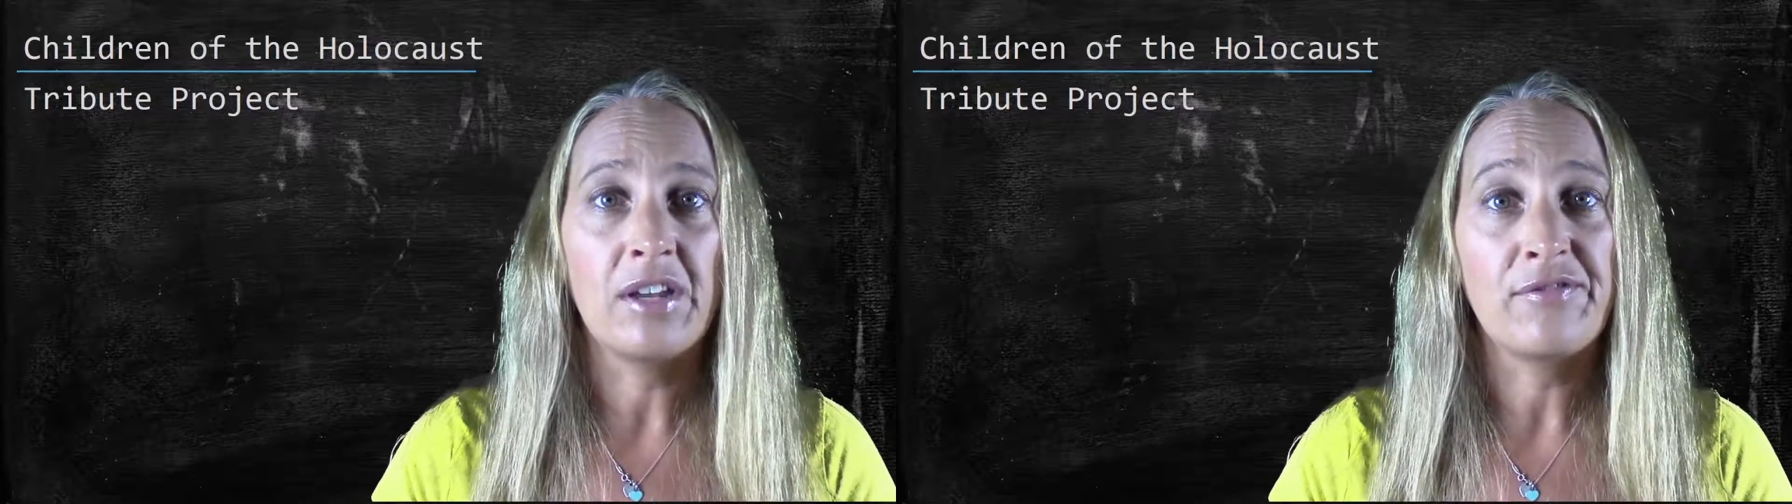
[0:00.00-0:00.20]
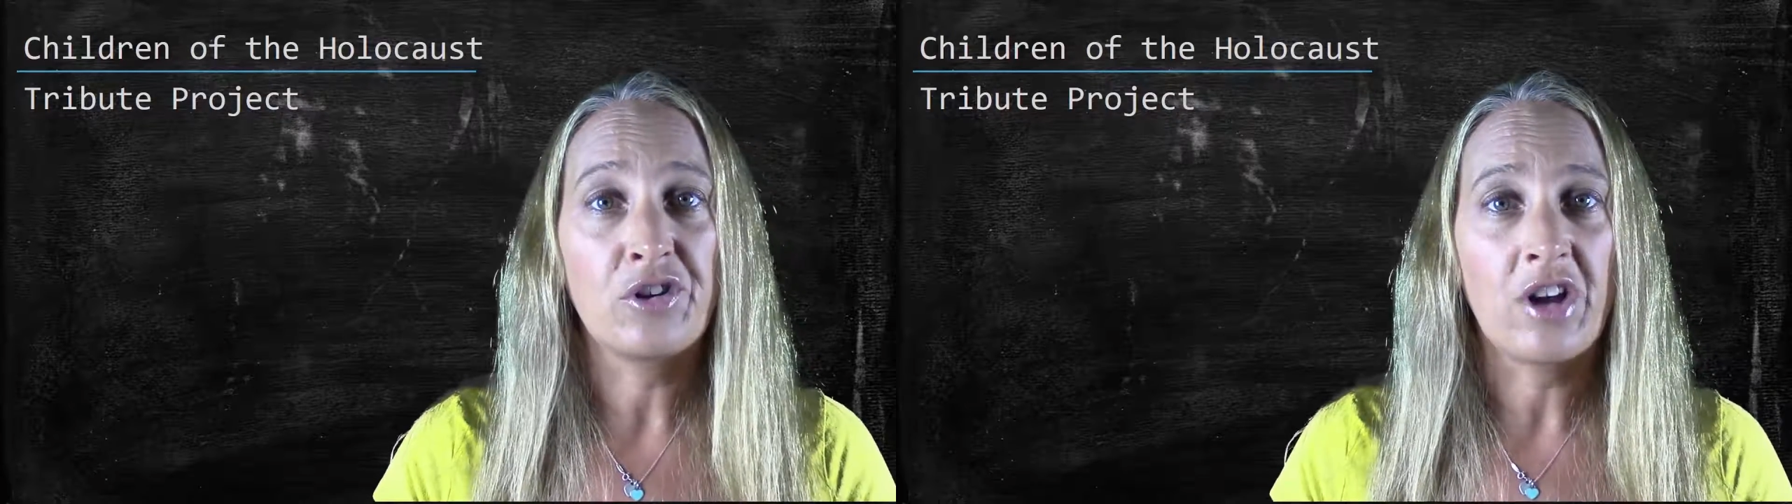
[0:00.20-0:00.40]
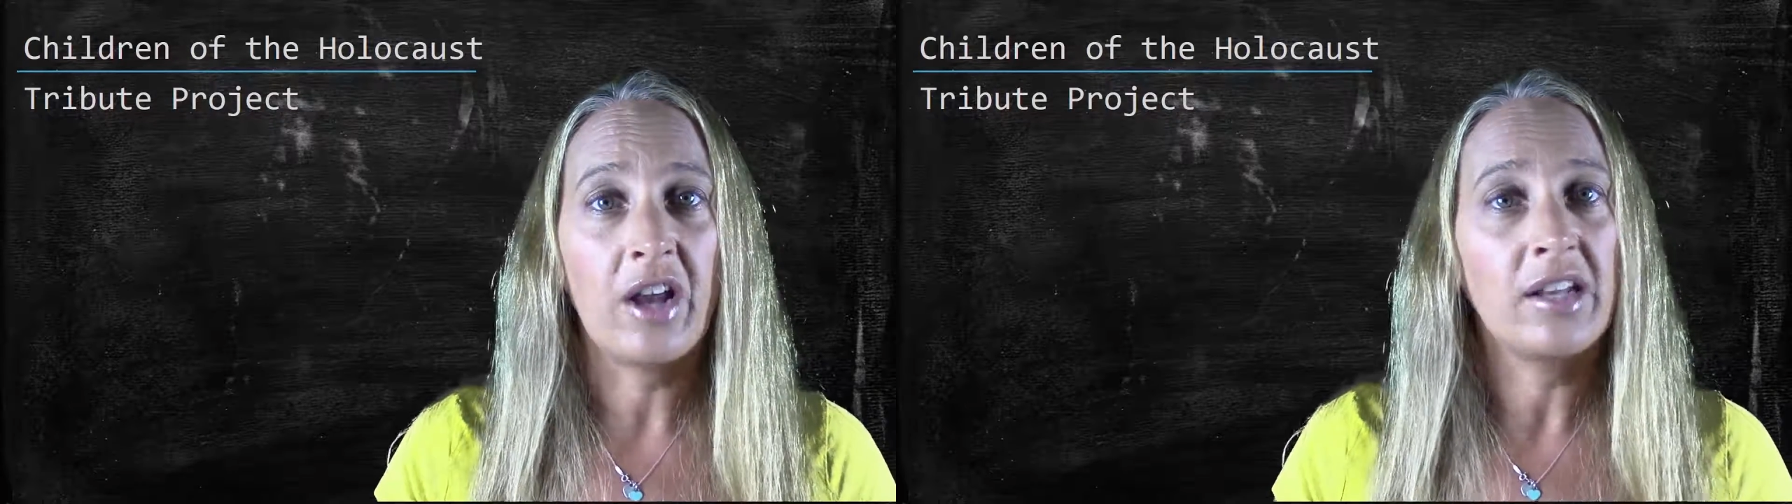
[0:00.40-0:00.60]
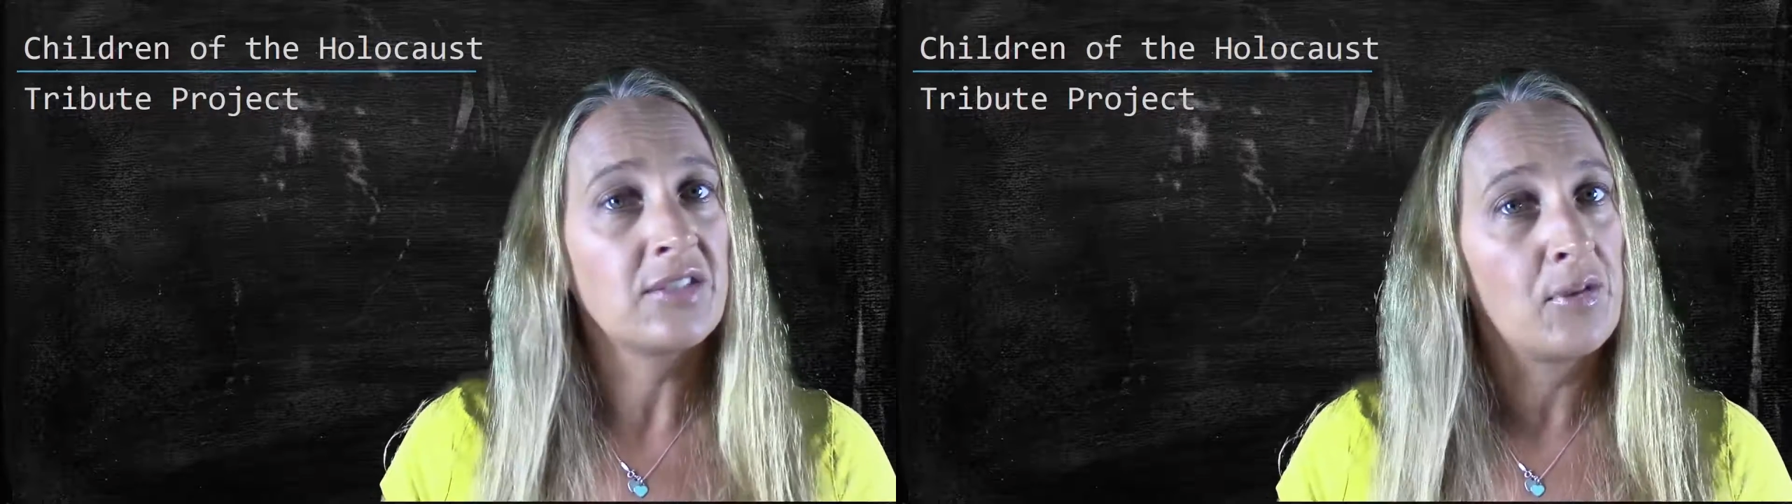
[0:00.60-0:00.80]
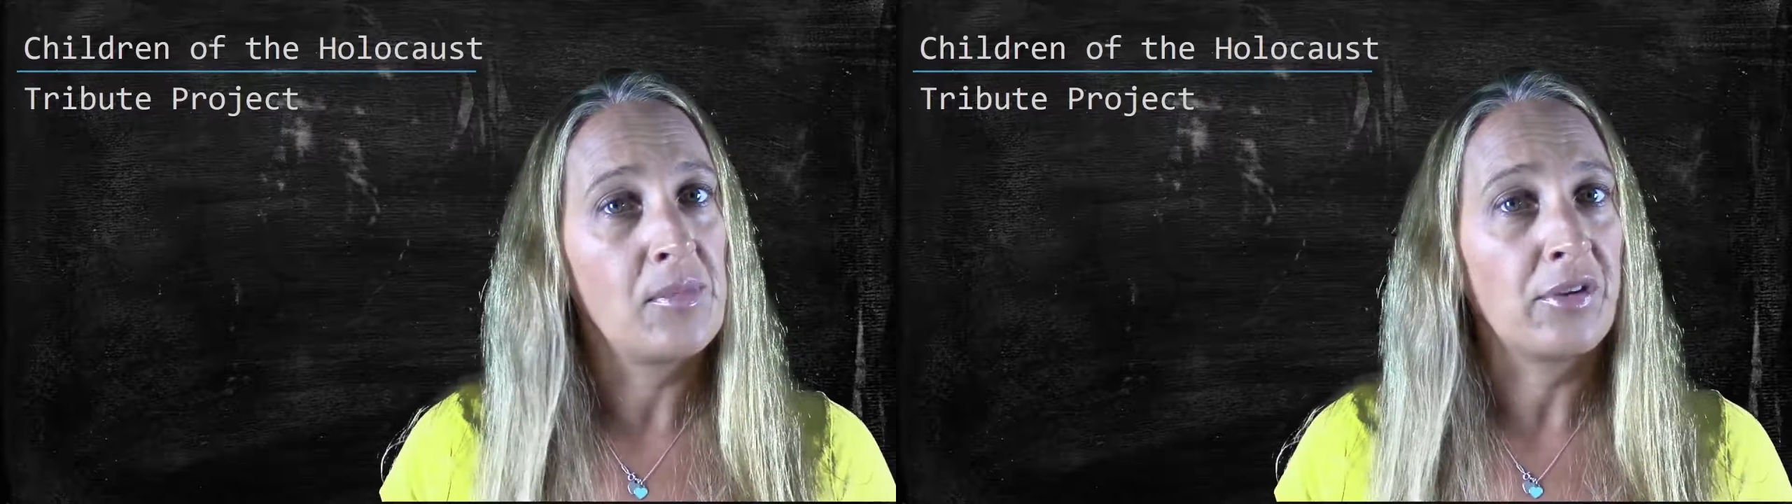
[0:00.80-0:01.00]
if you're not as
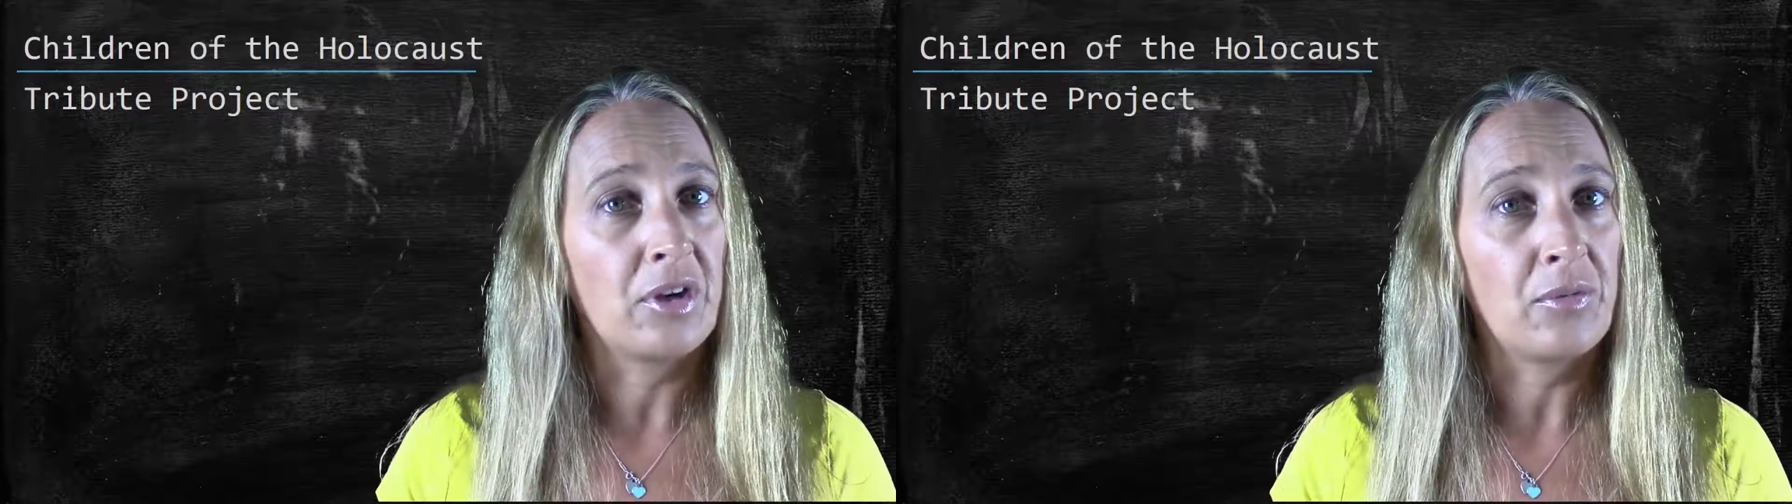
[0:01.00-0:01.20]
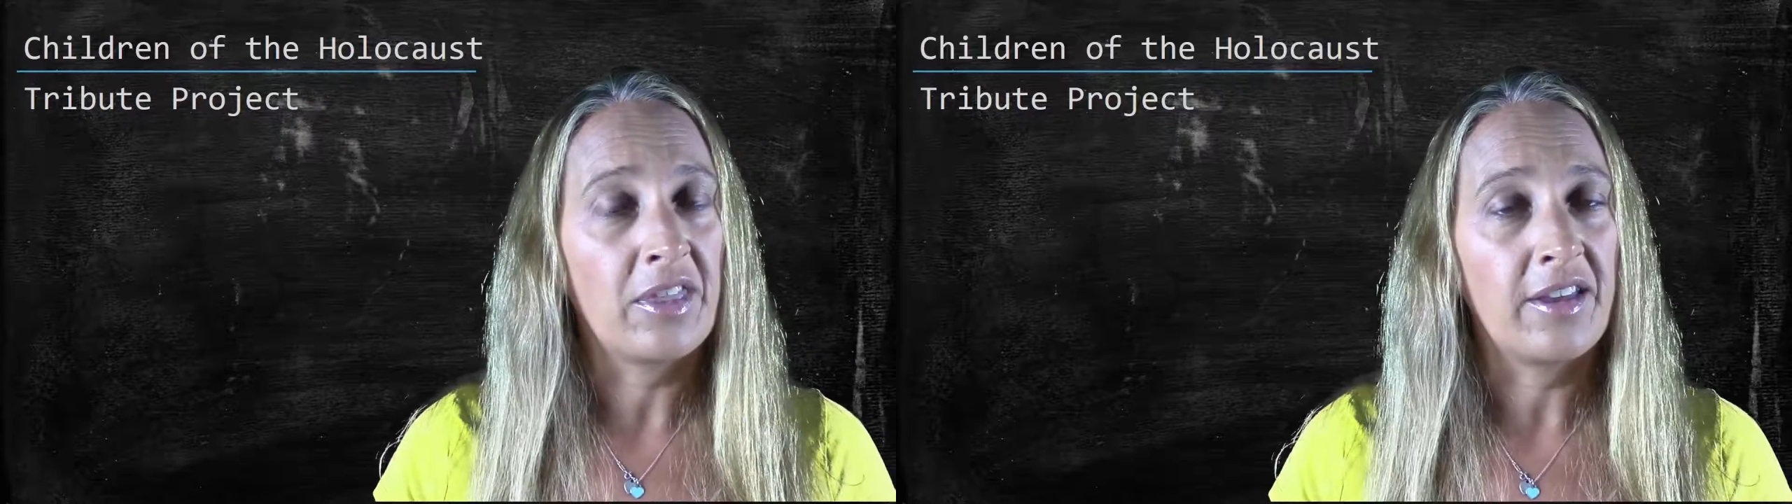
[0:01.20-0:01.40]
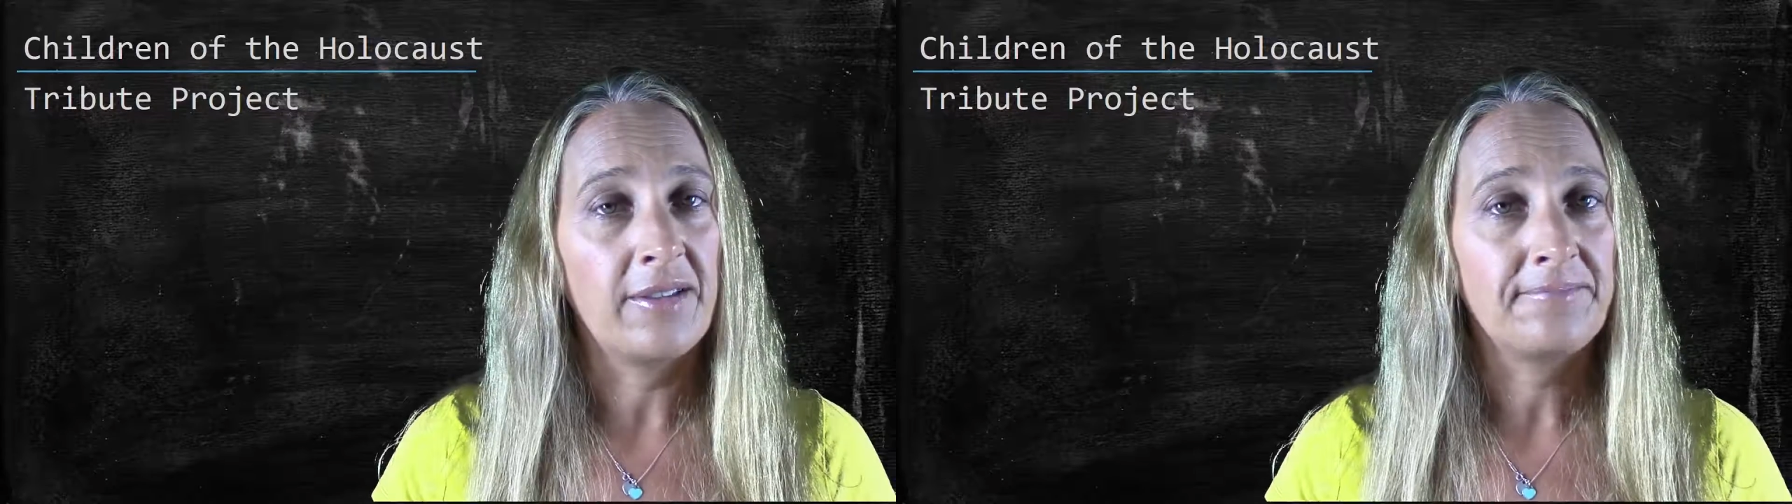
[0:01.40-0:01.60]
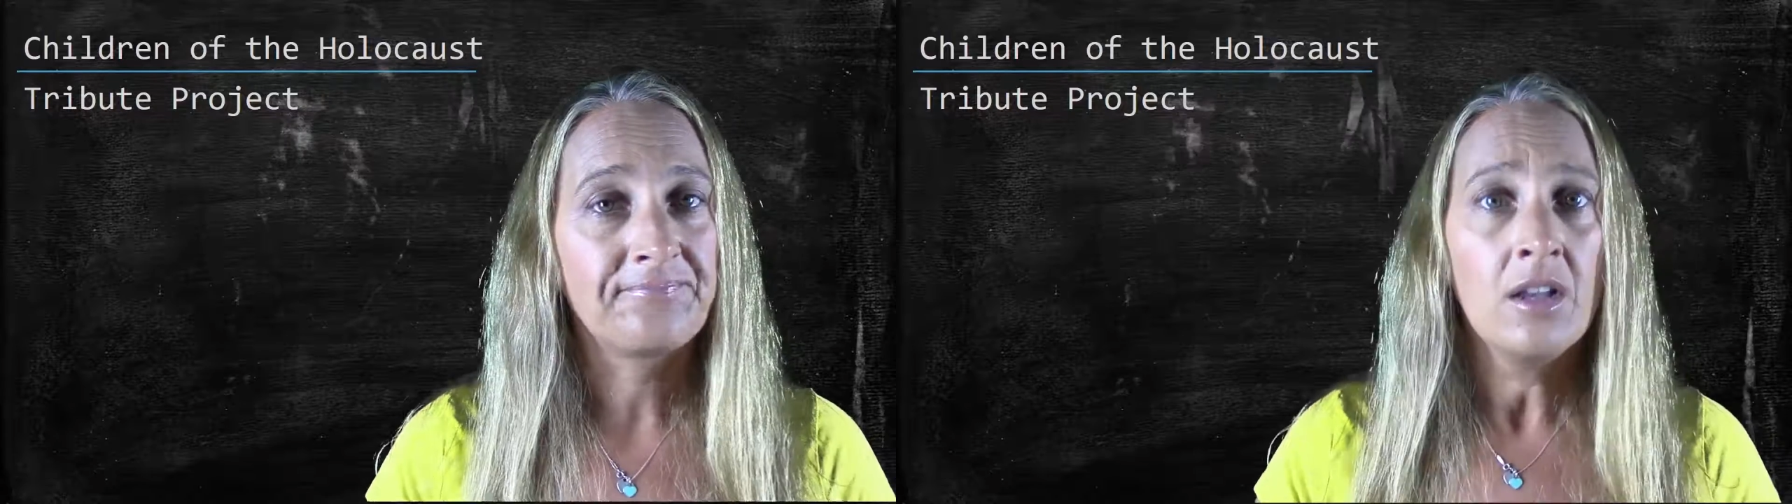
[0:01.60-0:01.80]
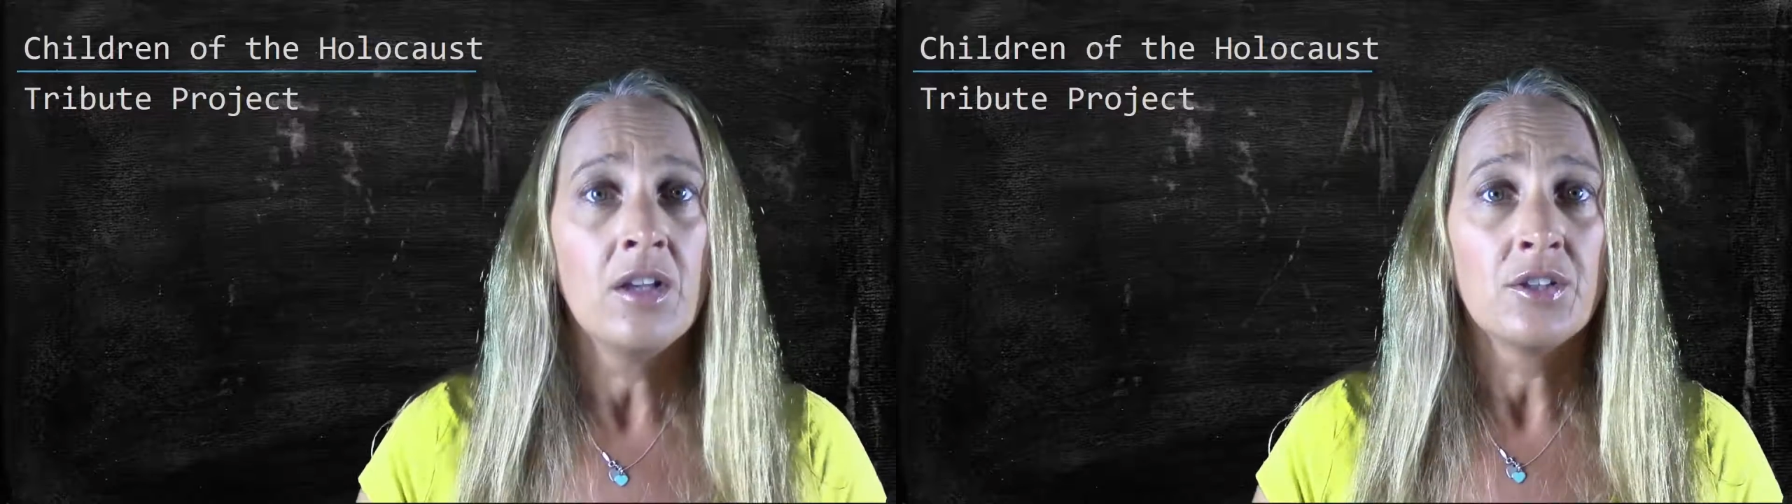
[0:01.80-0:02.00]
familiar with it.
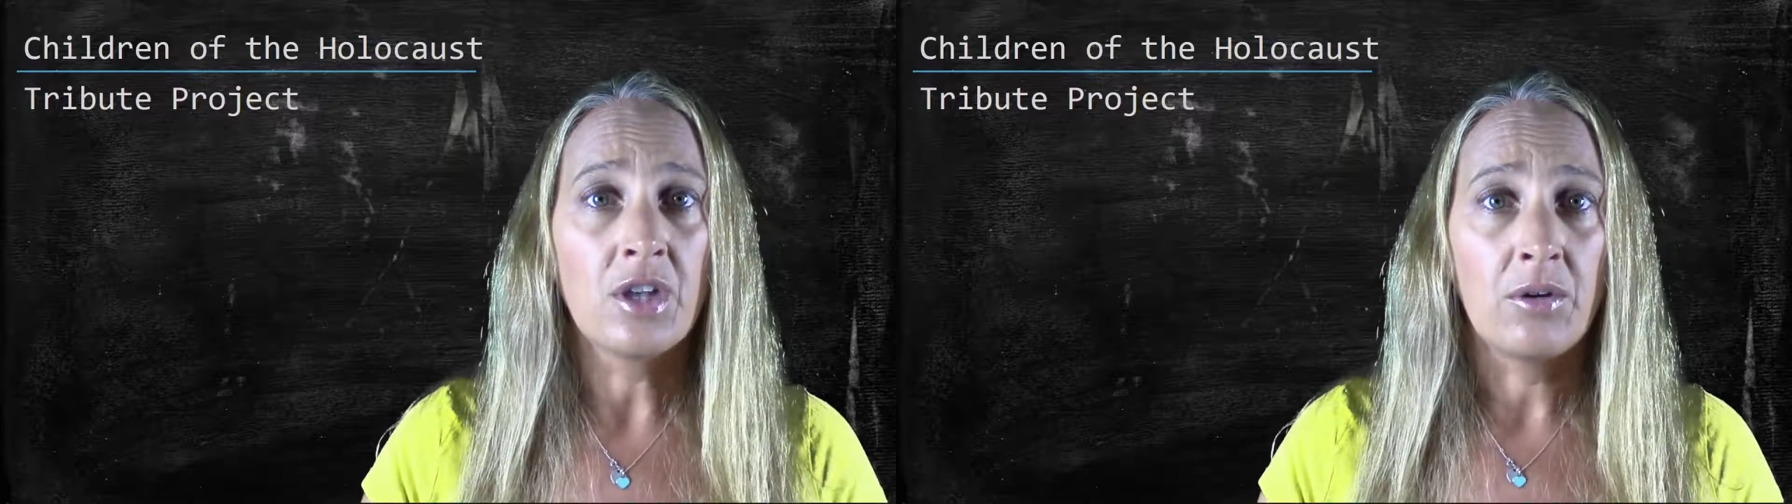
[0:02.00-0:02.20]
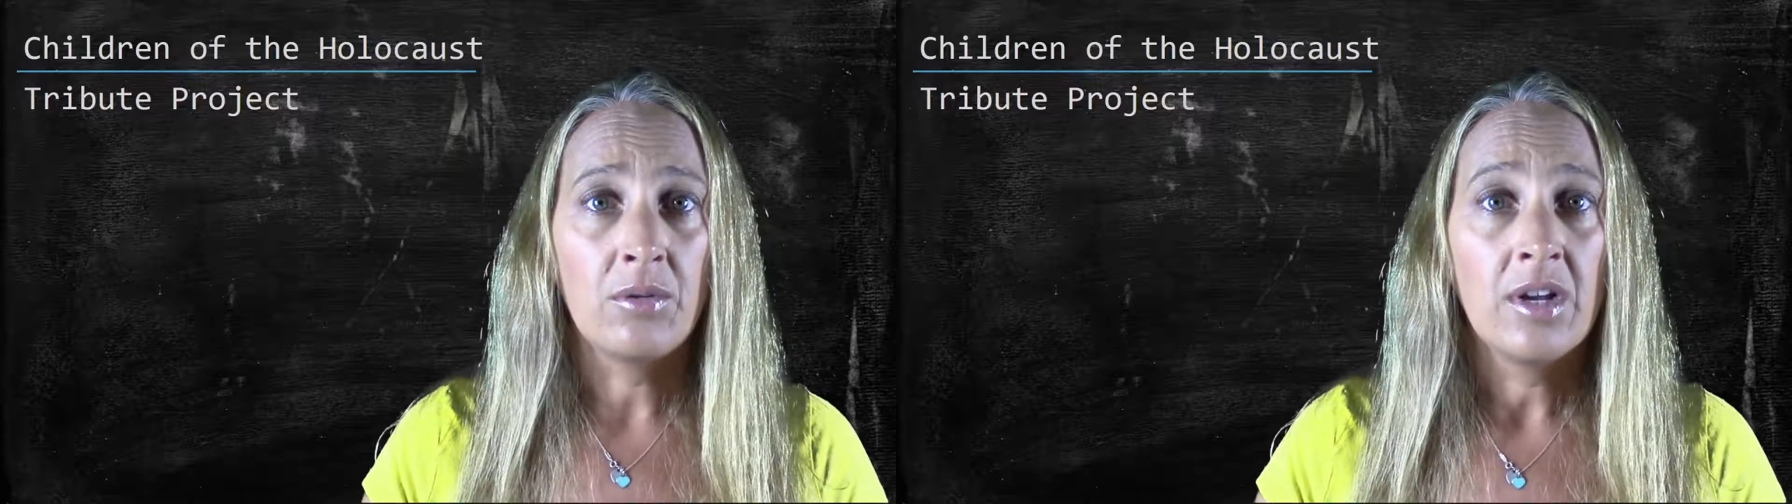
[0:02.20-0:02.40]
So,